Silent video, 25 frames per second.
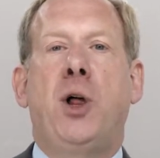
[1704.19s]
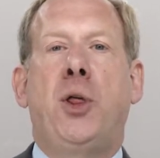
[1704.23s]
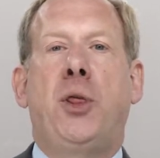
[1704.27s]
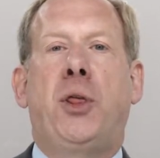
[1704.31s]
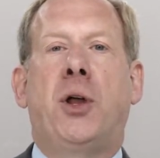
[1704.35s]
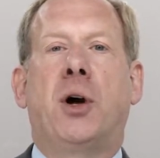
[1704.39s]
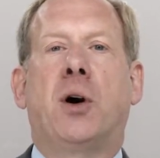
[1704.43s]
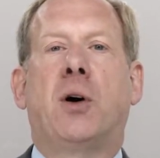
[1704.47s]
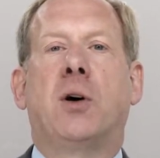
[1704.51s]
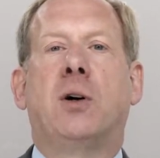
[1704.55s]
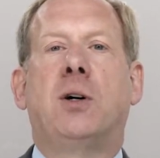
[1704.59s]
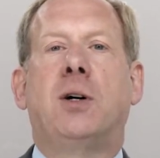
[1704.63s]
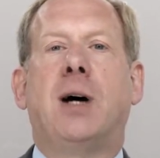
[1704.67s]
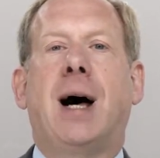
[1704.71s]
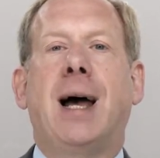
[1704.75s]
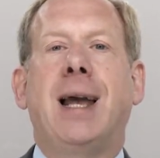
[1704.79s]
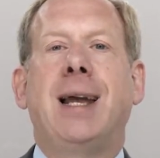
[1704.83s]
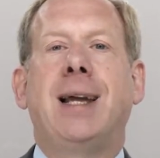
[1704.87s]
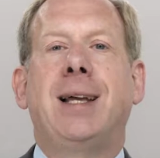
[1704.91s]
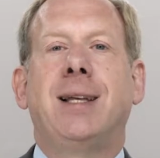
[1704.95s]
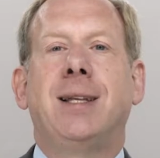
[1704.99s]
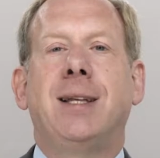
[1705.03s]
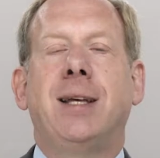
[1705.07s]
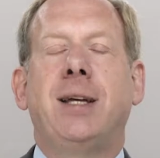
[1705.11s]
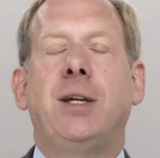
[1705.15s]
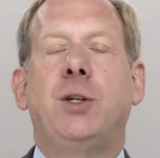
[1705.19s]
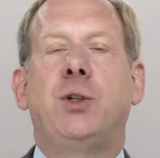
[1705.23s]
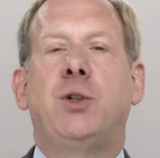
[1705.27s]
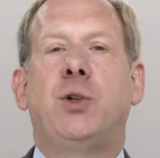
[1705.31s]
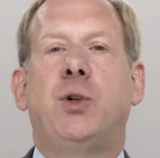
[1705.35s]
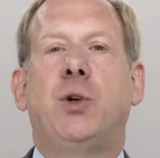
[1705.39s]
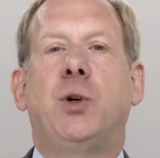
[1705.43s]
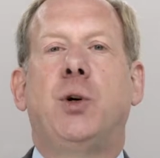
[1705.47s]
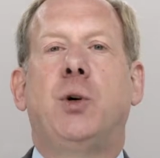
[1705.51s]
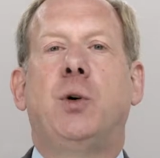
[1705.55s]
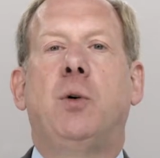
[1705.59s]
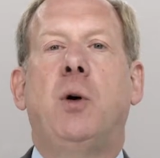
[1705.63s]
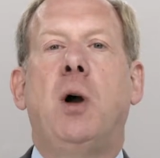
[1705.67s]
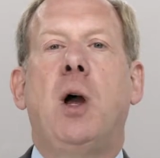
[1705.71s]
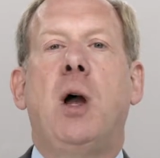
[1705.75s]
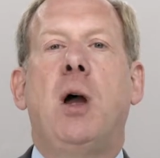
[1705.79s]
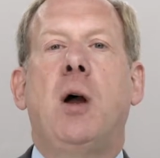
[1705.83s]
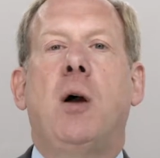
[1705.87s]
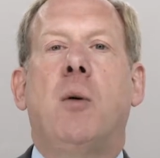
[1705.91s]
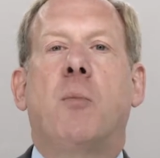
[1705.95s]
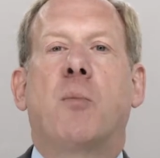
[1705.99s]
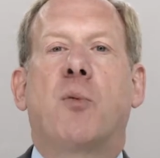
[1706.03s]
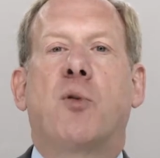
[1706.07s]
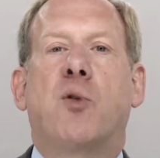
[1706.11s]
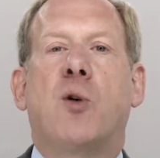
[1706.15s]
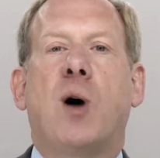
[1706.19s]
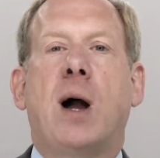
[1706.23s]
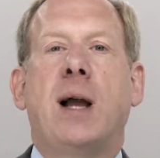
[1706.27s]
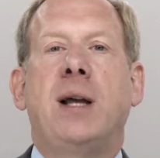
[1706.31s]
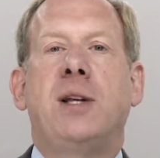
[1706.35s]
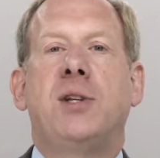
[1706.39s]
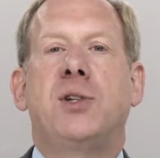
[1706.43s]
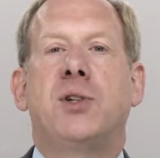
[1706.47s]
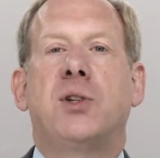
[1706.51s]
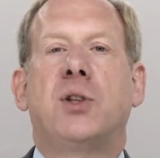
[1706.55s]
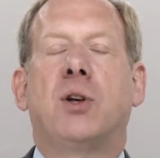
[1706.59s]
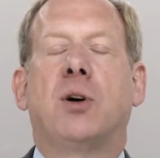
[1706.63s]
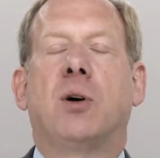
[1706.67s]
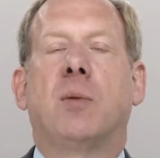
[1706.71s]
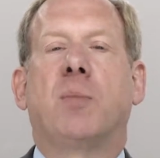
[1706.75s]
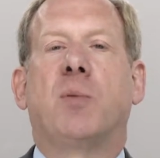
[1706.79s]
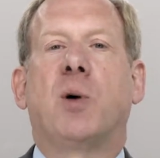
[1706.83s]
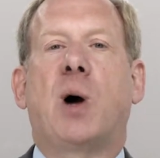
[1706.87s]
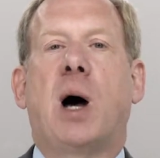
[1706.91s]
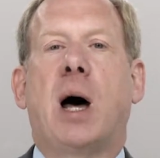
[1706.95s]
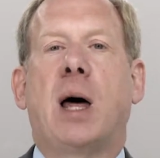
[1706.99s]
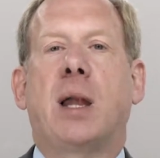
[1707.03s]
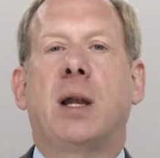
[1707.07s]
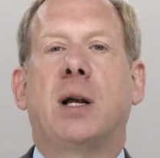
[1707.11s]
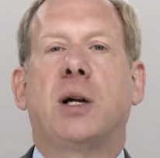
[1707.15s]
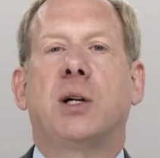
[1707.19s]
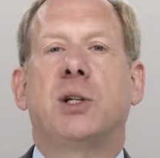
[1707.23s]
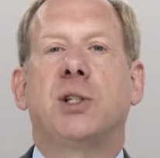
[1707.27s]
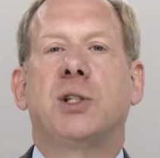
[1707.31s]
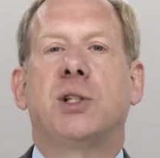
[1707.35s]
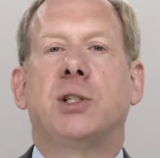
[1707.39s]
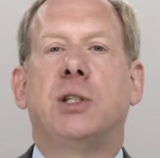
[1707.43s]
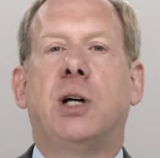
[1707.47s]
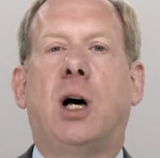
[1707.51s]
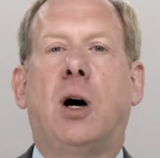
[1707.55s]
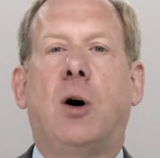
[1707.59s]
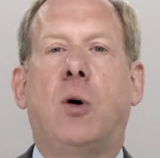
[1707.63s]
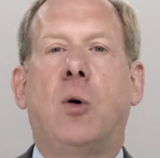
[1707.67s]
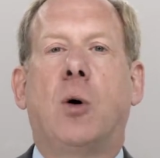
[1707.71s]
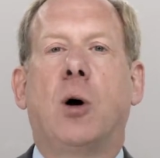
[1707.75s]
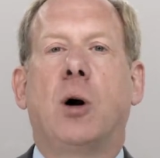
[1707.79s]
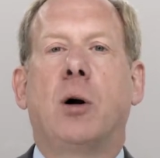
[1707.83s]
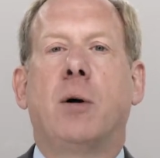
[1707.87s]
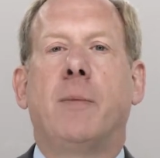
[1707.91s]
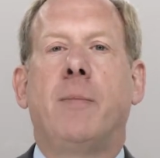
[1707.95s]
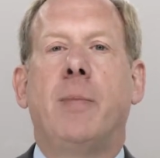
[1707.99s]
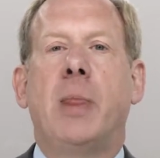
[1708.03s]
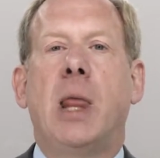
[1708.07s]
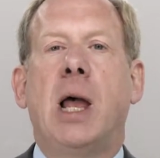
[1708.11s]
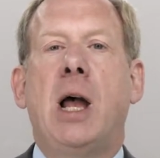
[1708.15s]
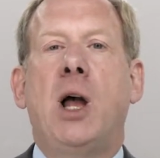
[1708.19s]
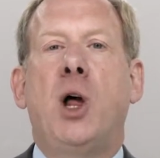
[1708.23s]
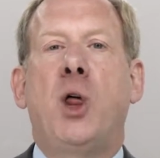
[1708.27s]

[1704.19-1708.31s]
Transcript: they're likely to price their products lower,